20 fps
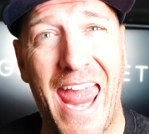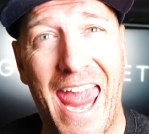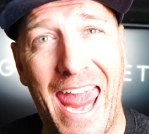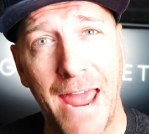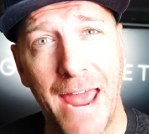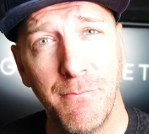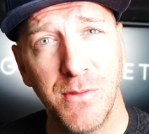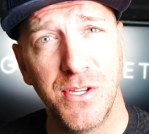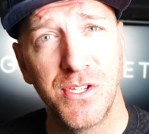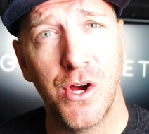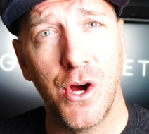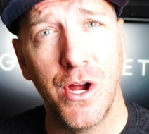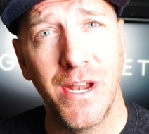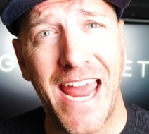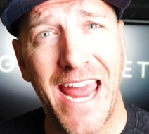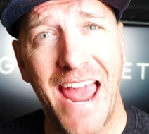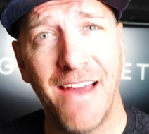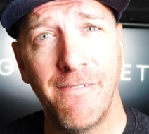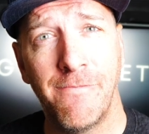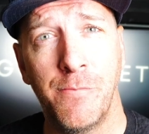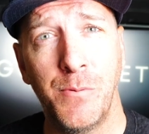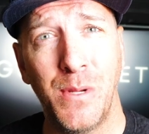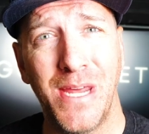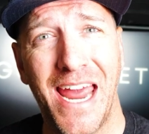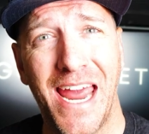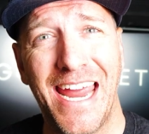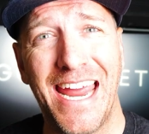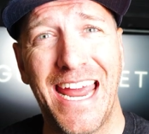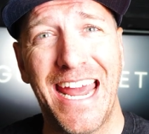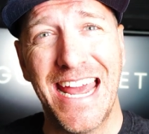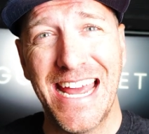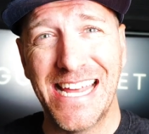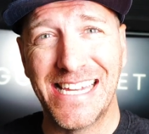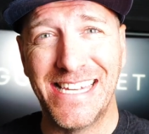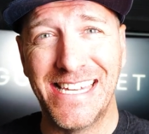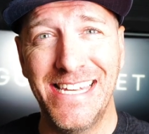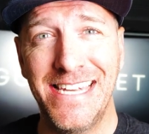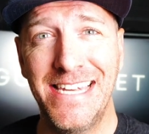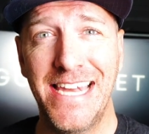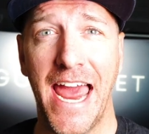Amazon FBA is
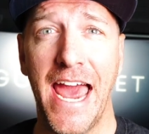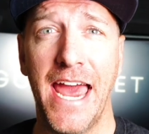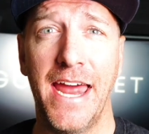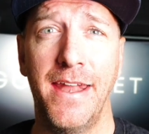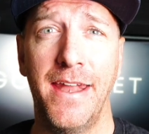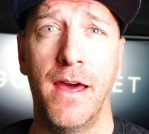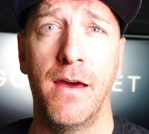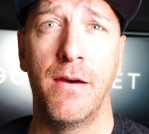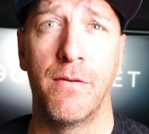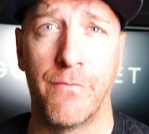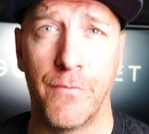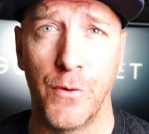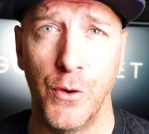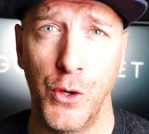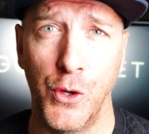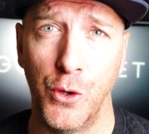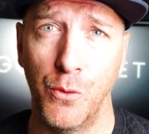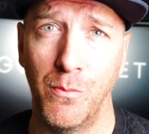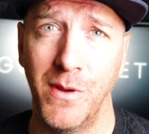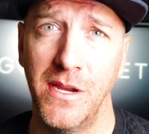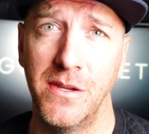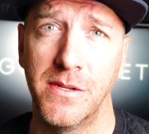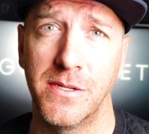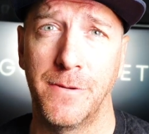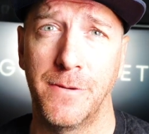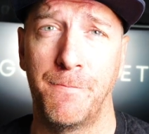dead for newbies.